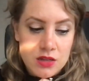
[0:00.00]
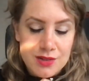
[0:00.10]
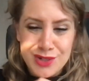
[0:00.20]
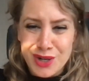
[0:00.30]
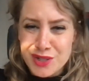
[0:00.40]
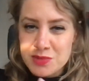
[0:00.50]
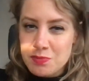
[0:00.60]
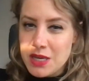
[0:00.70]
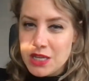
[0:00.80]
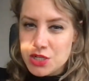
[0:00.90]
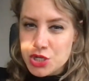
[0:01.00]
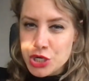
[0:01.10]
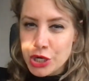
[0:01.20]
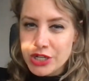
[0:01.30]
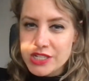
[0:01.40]
dogs being
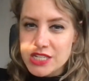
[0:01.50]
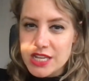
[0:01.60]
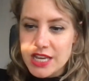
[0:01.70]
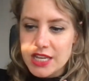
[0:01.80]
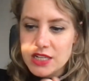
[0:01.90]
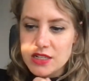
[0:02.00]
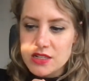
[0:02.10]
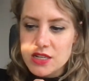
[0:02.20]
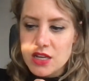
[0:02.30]
shot, and